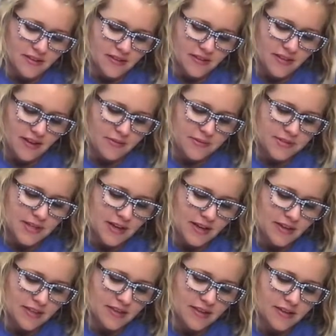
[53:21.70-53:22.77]
That was
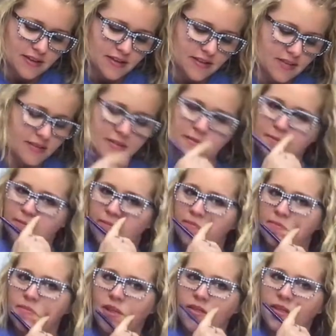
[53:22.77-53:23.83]
like the,
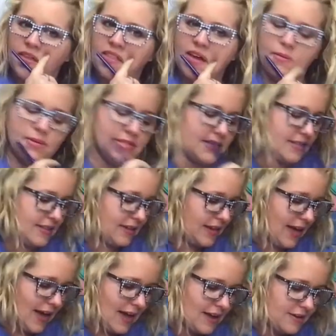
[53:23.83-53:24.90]
I think that was in the
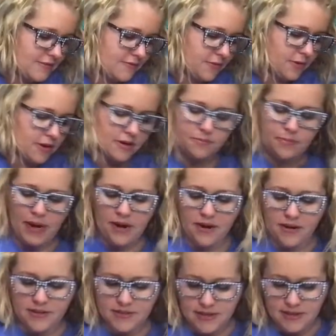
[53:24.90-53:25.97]
guide for
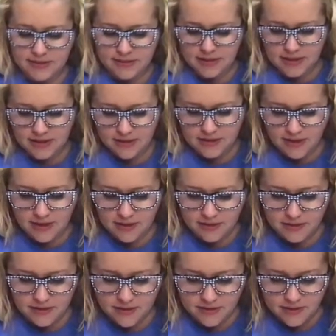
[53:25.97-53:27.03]
parents as a kid, like
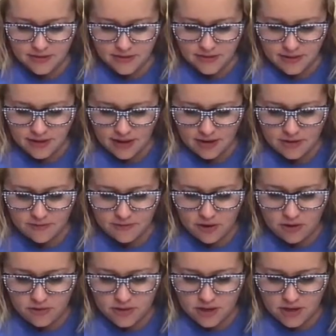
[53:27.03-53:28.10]
I don't know if
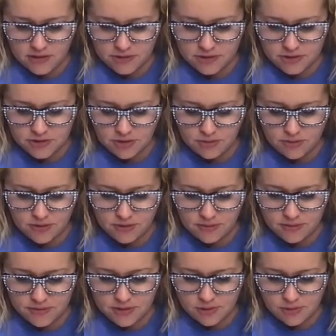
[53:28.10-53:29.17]
all the doctors told them
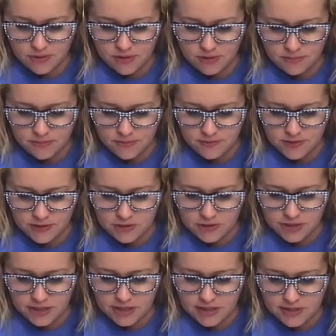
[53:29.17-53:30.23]
told them feed your
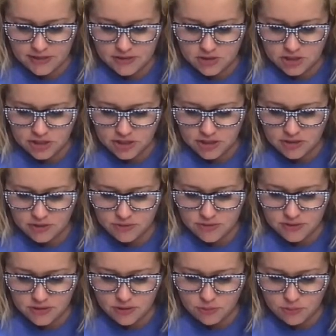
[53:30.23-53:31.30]
kids chicken noodle
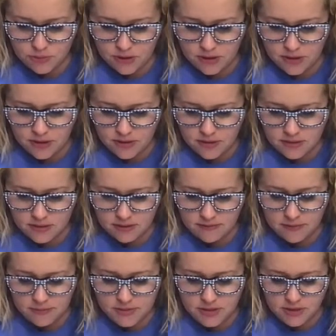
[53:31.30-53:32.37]
soup and give
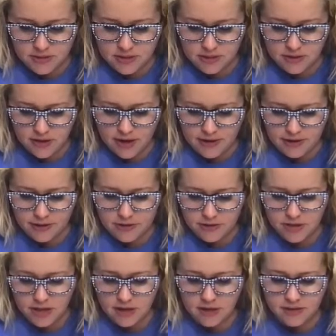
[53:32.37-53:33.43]
them saltine crackers
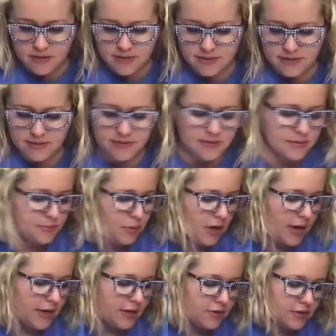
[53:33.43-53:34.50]
and
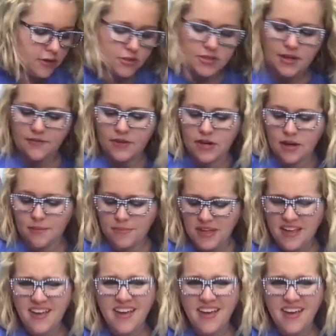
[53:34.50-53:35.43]
Sprite or Seven Up.